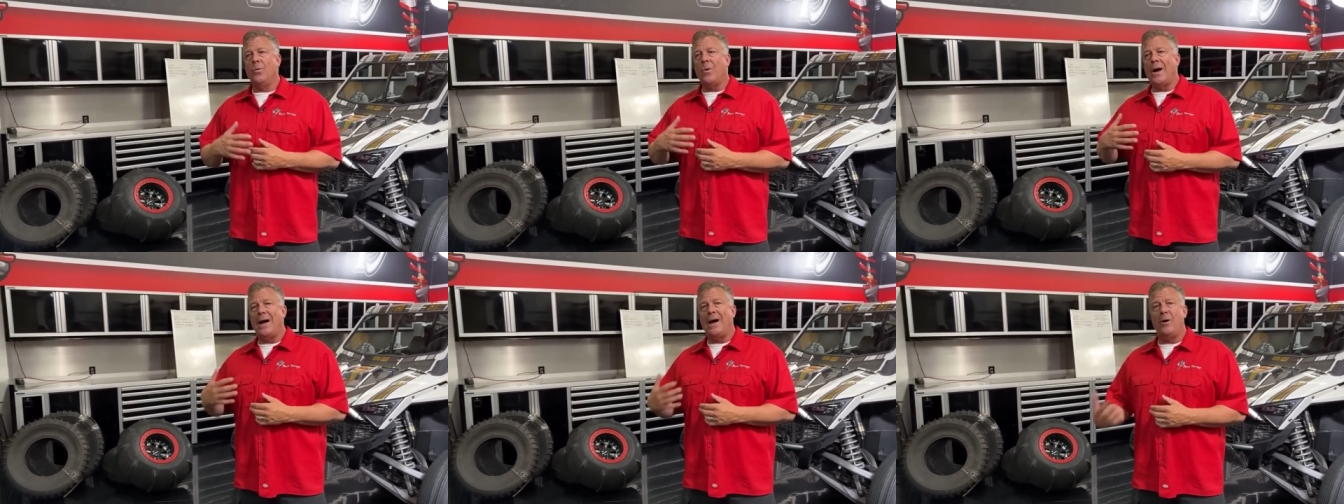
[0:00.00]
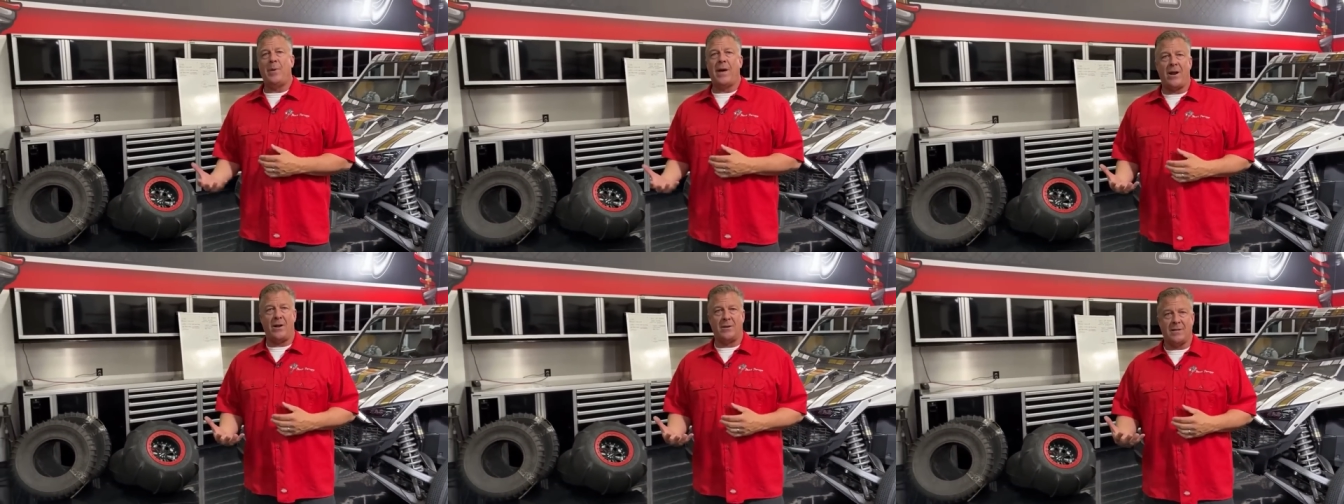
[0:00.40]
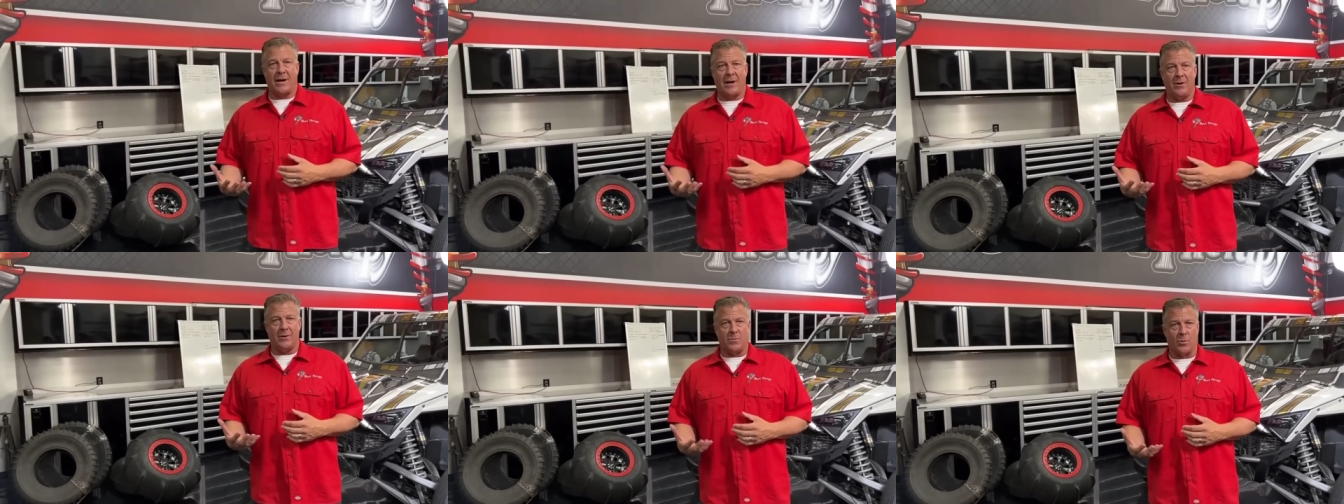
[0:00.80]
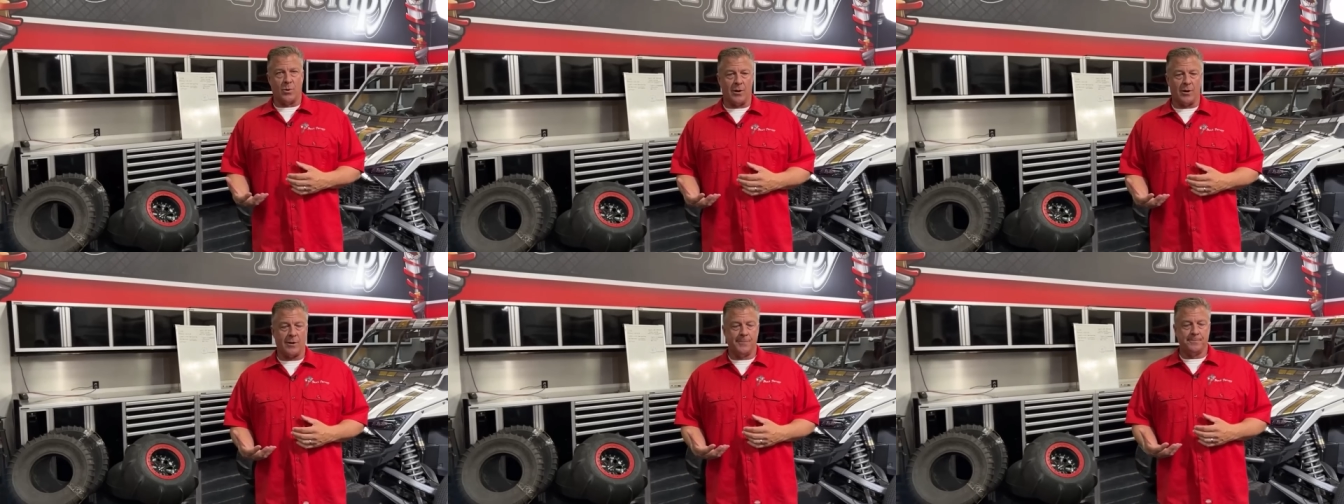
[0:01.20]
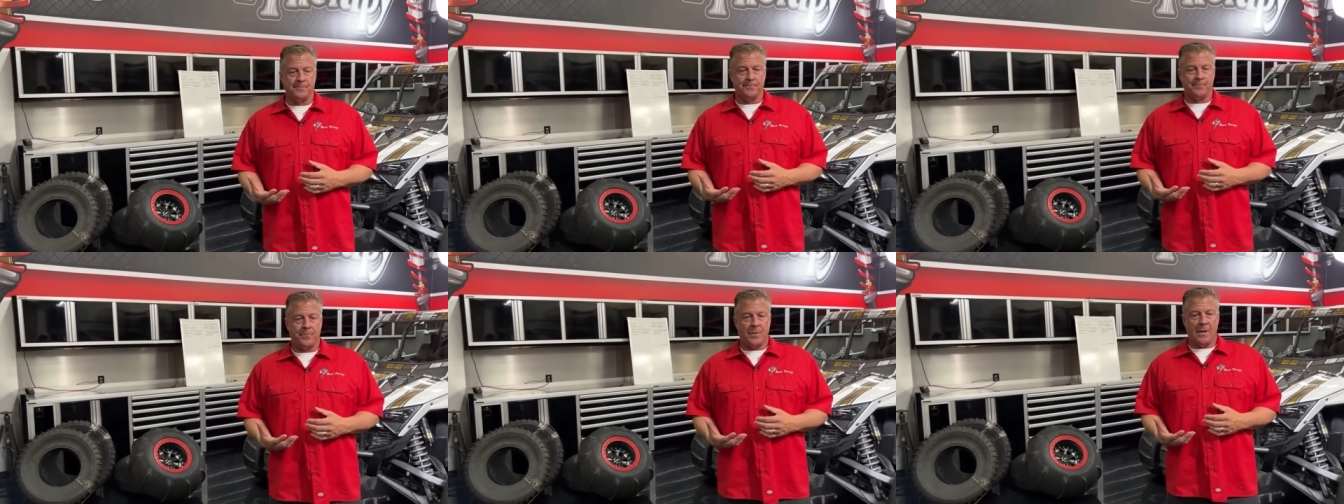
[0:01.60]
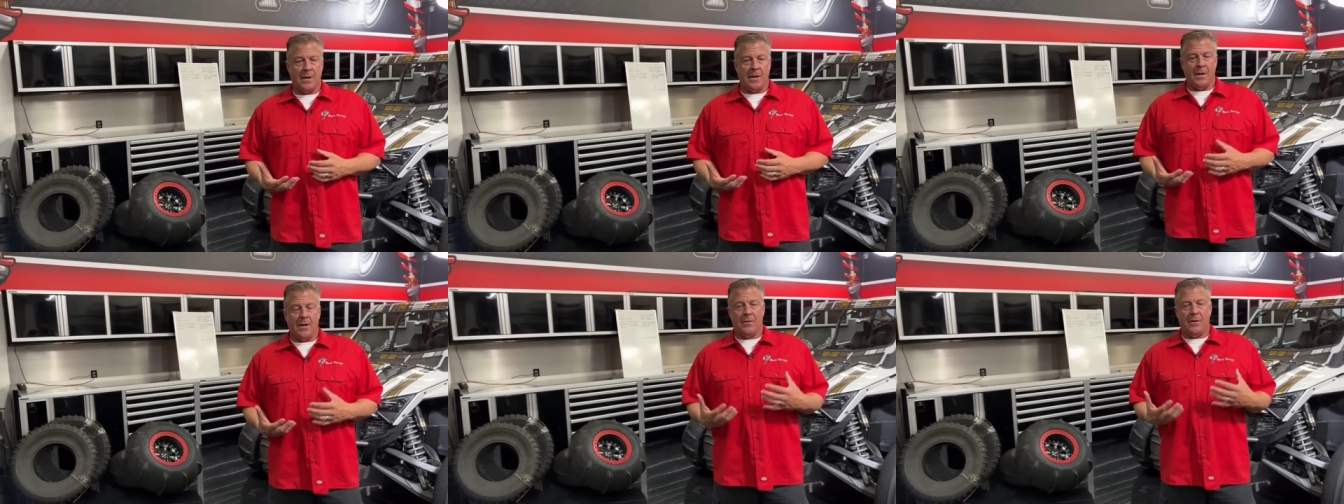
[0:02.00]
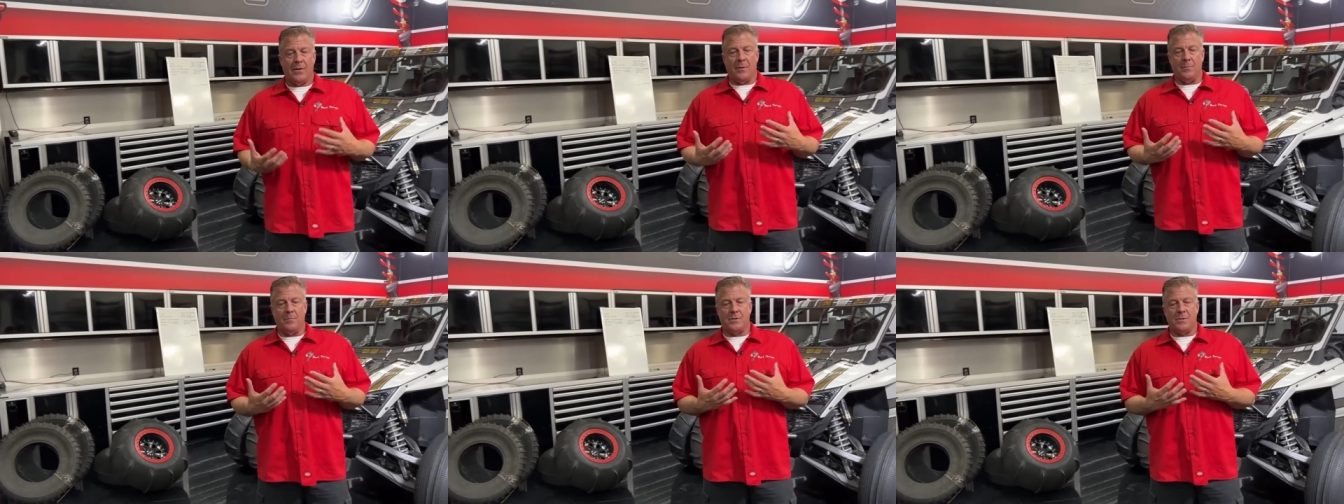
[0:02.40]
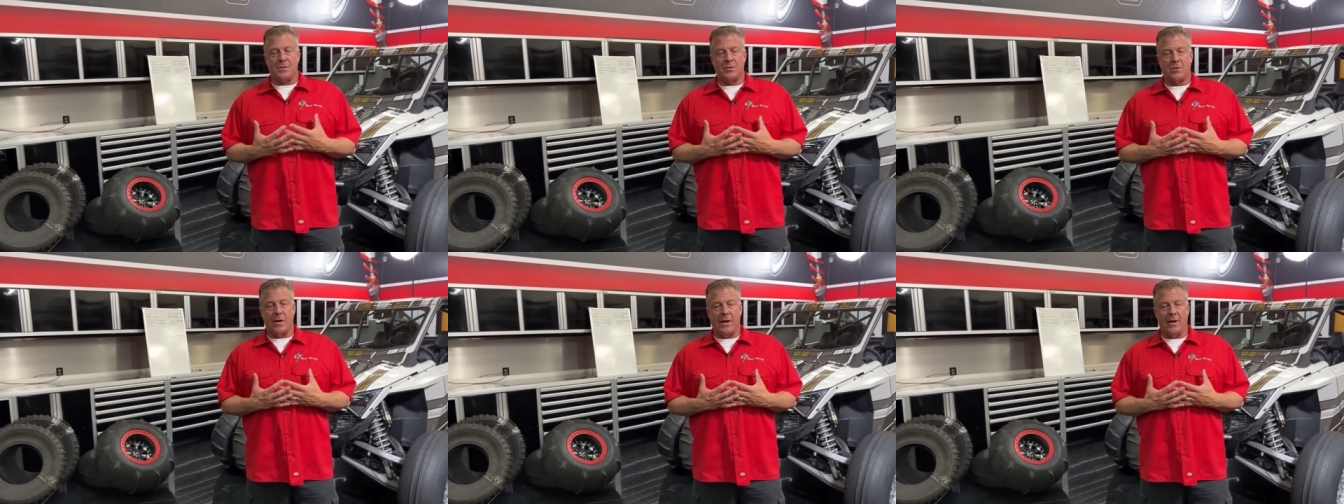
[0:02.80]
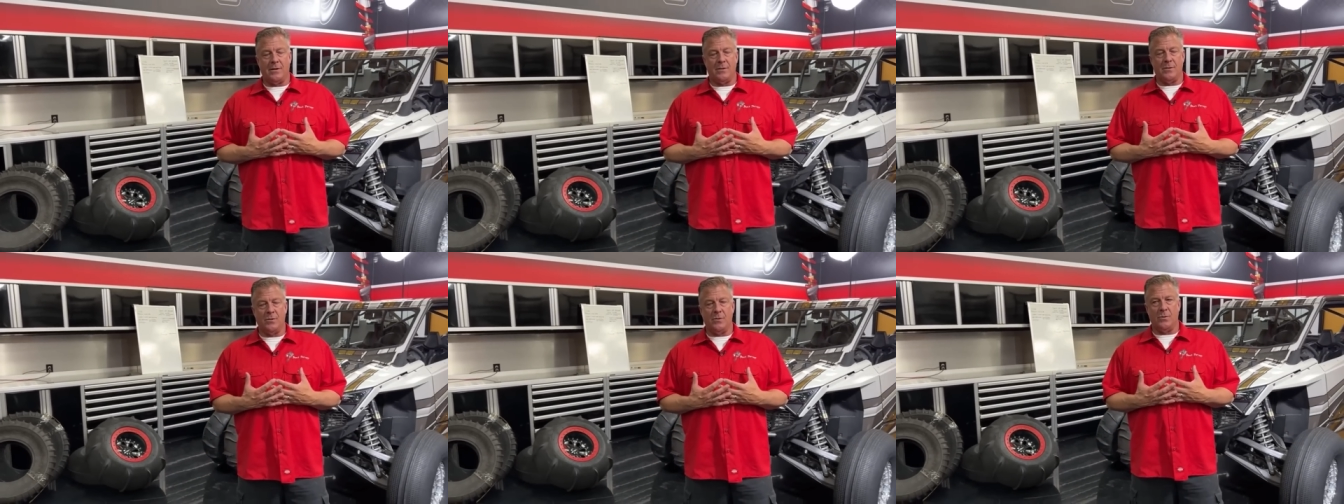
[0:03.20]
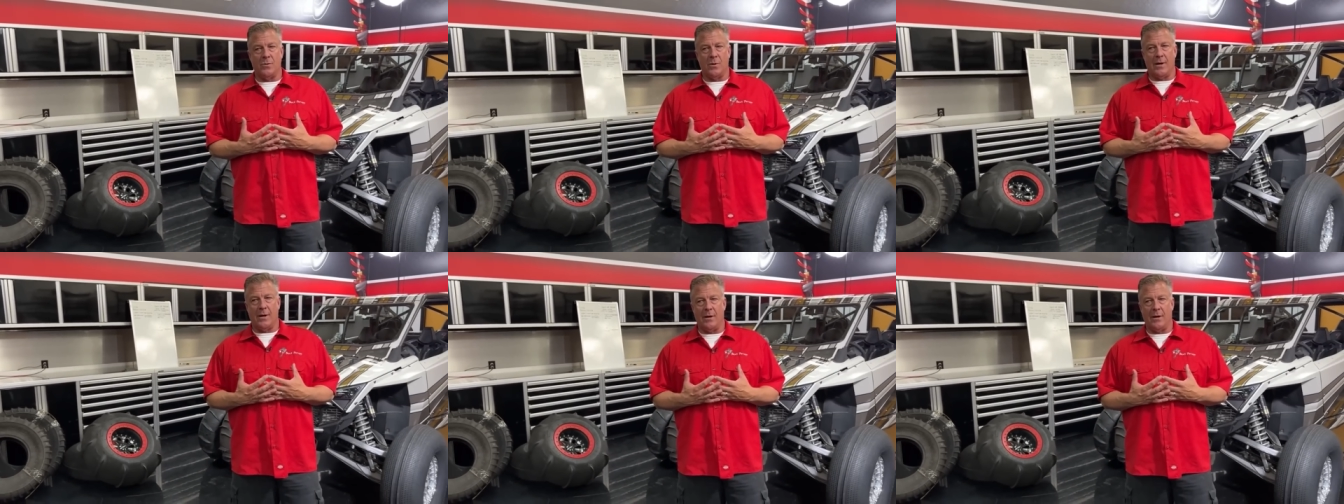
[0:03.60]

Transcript: how paddle tires work, that I'm just trying to